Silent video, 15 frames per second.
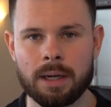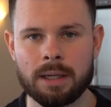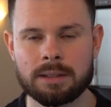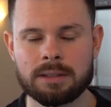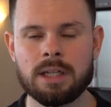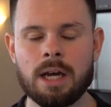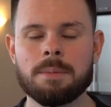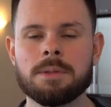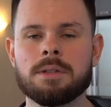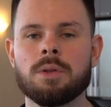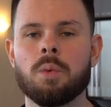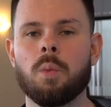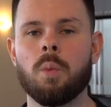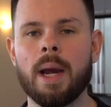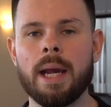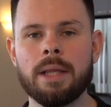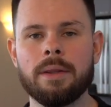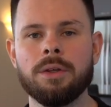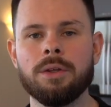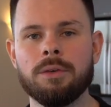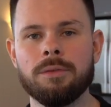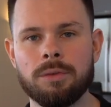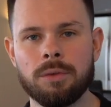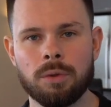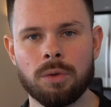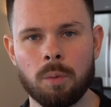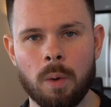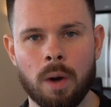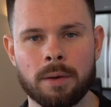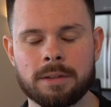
It starts in the way that you view the world.